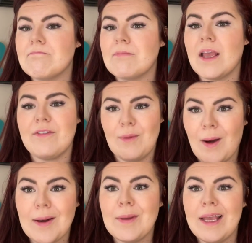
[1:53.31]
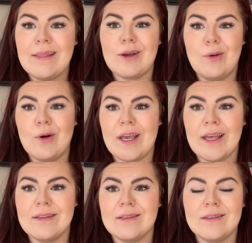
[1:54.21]
If you want to be in the cool
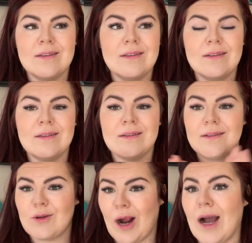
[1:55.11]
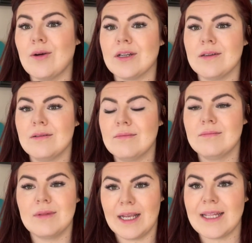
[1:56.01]
kids crowd,
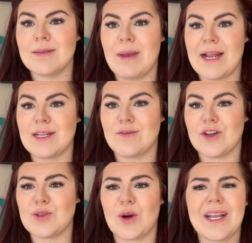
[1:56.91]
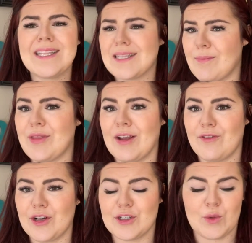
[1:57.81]
get some magnets for your door, get something
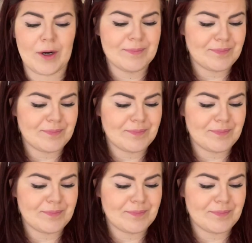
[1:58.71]
for your door.